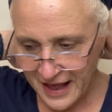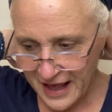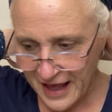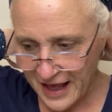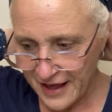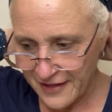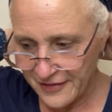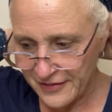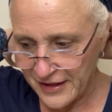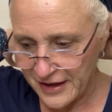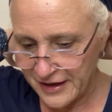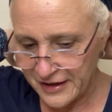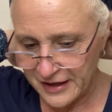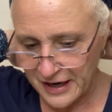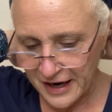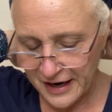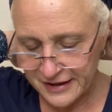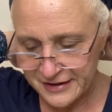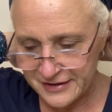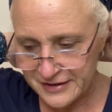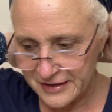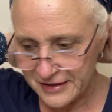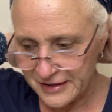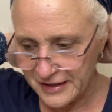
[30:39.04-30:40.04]
And then I
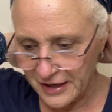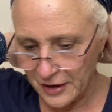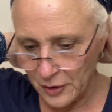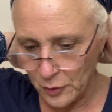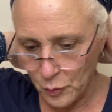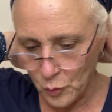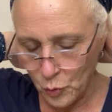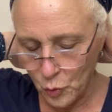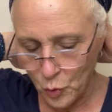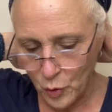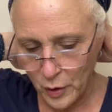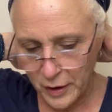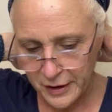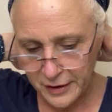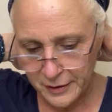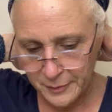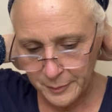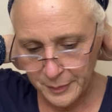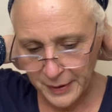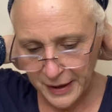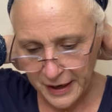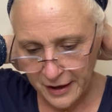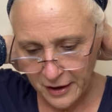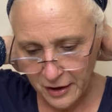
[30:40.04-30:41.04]
did get one
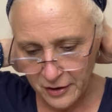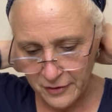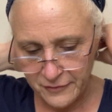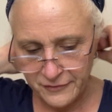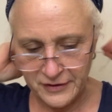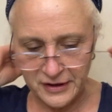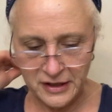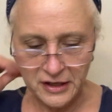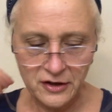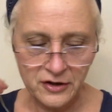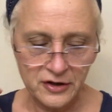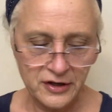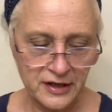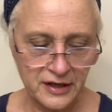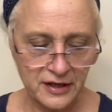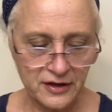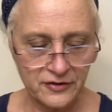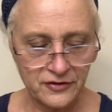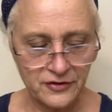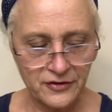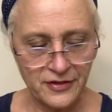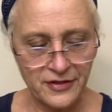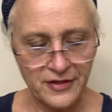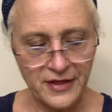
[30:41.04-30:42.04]
pair of
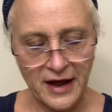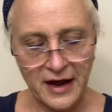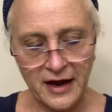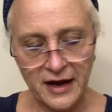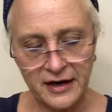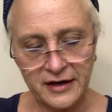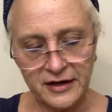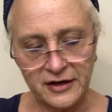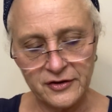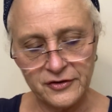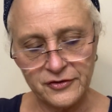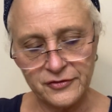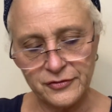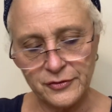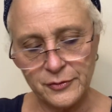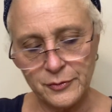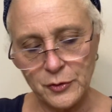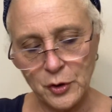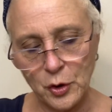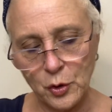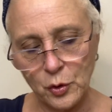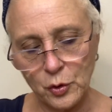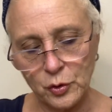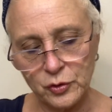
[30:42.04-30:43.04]
earrings that is from
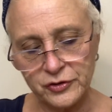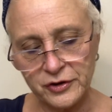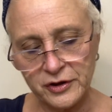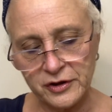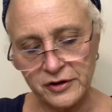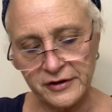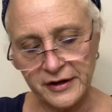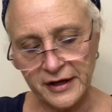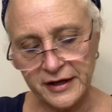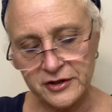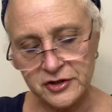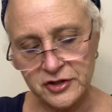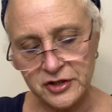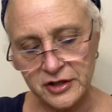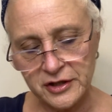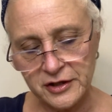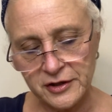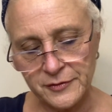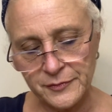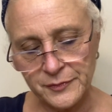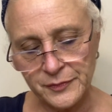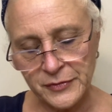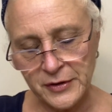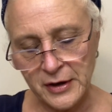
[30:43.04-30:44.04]
the old
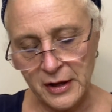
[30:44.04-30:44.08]
collection